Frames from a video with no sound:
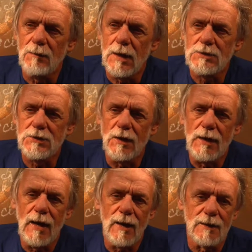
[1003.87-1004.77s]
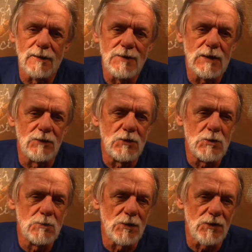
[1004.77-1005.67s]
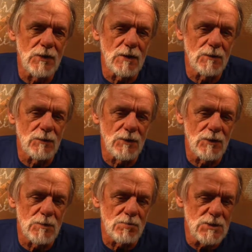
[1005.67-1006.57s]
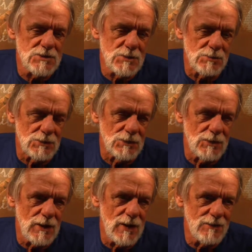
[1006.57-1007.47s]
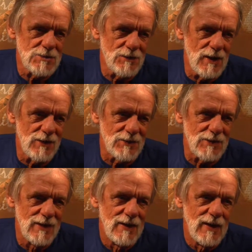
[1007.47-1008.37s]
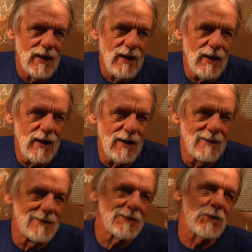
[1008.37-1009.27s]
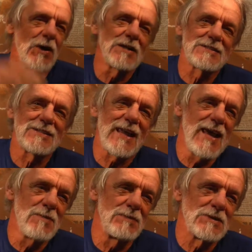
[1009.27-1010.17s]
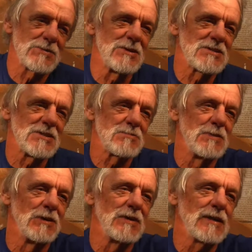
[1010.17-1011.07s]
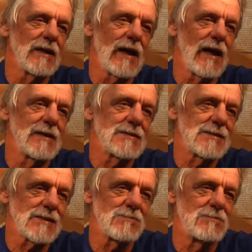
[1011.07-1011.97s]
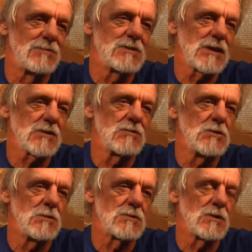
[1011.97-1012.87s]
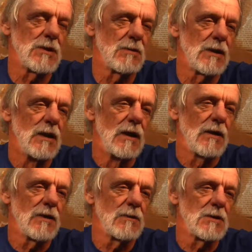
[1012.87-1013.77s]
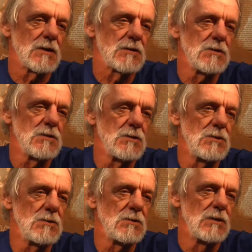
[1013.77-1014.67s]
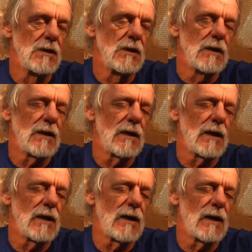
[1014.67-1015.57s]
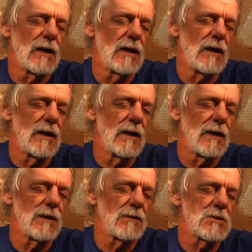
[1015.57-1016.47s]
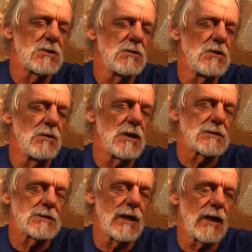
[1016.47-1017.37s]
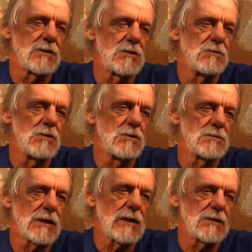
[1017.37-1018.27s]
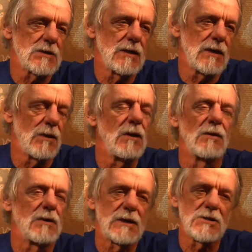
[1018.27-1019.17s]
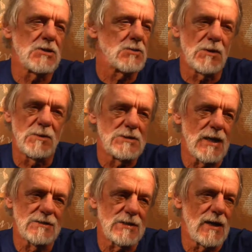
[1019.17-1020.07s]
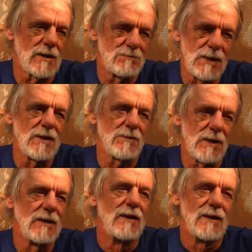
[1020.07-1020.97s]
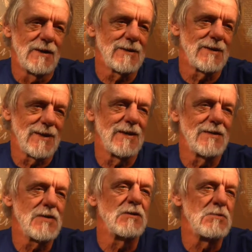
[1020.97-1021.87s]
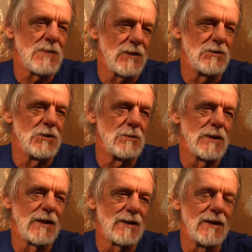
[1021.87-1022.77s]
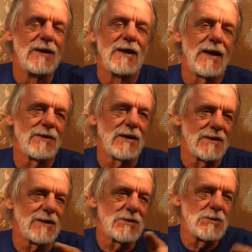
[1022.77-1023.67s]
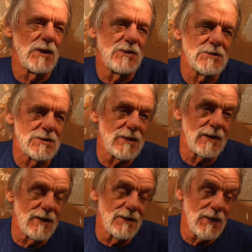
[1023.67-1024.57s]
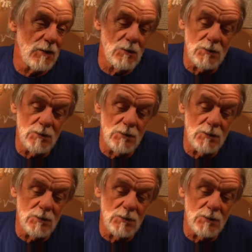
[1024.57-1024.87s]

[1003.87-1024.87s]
I started out living in a room with the with the principal, the Irish father, and across the campus was this building that had six six rooms, or there were there were two. Uh, there were two units that had two rooms, a kitchen, and oh no, the kitchens were always outside. But anyway, a, a, living room, bedroom, and then and then two others. That that